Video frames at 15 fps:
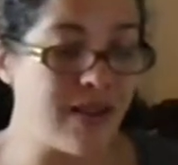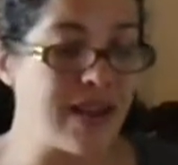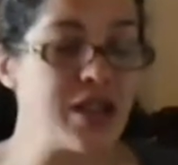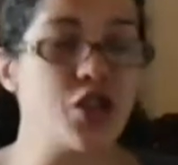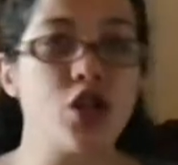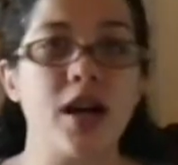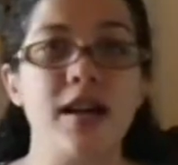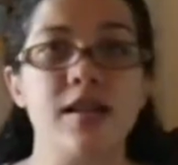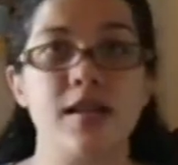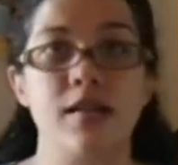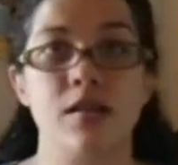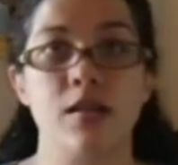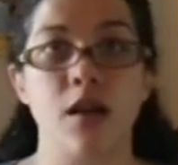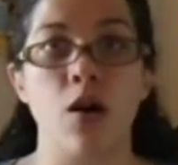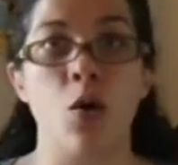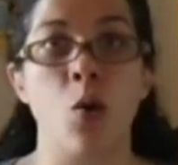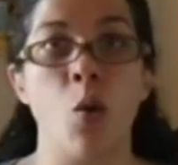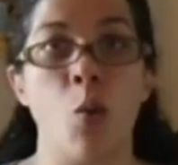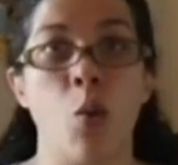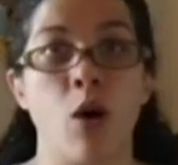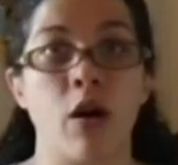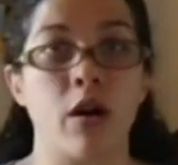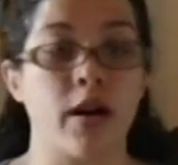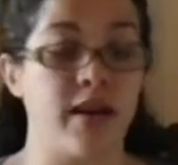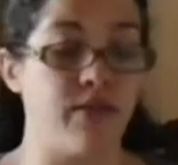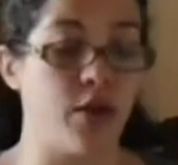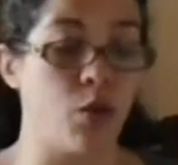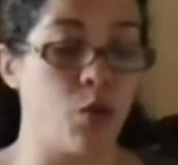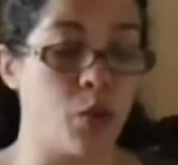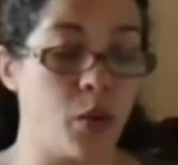they just don't work if
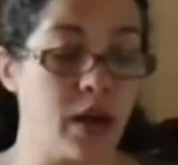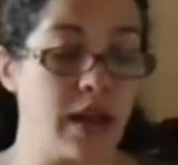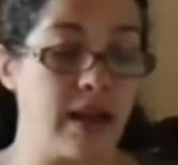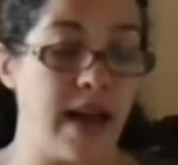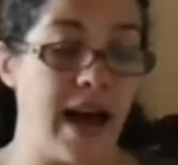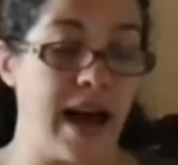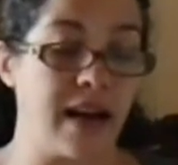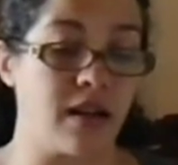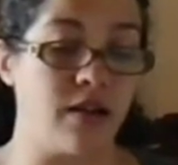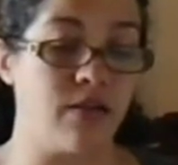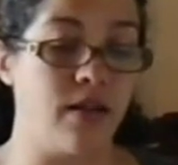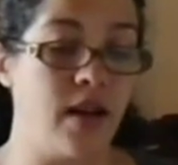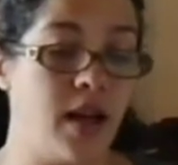you're really active